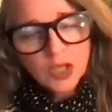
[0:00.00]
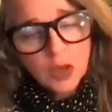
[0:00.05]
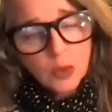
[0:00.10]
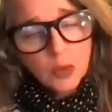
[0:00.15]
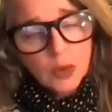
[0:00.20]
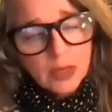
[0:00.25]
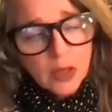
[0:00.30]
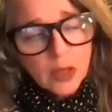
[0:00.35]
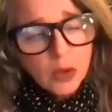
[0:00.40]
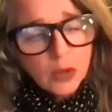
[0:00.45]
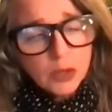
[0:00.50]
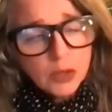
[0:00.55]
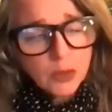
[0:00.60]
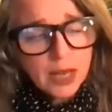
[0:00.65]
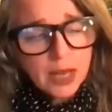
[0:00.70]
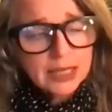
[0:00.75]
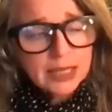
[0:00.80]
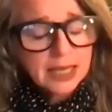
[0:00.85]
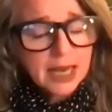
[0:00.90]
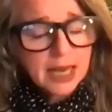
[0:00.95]
So in
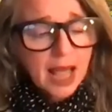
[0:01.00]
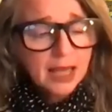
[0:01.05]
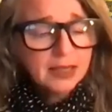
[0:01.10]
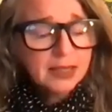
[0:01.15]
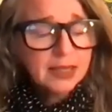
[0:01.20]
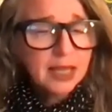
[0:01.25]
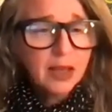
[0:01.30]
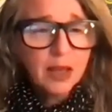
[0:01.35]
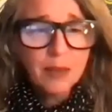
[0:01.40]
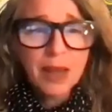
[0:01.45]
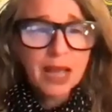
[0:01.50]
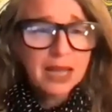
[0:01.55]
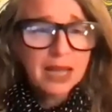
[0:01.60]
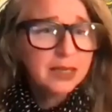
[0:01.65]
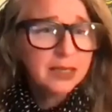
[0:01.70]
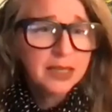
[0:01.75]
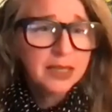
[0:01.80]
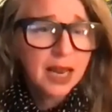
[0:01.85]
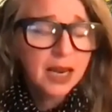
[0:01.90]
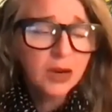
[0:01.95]
those ways, it has to, and
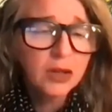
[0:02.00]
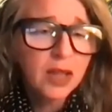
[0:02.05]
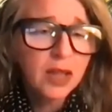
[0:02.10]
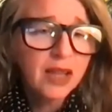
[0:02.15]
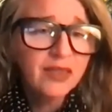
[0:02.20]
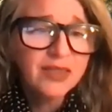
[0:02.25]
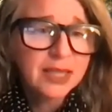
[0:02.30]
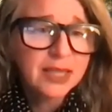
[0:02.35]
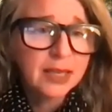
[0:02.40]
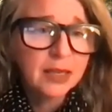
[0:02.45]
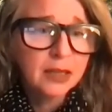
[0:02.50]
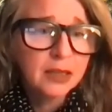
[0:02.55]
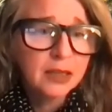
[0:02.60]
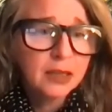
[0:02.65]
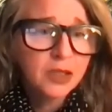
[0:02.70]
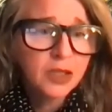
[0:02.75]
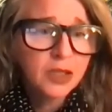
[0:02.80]
my designer loves it.